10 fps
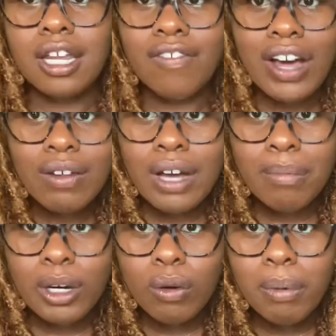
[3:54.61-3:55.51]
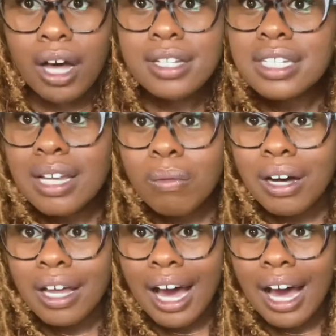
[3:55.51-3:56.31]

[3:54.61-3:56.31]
And if I don't got my coupons, then what?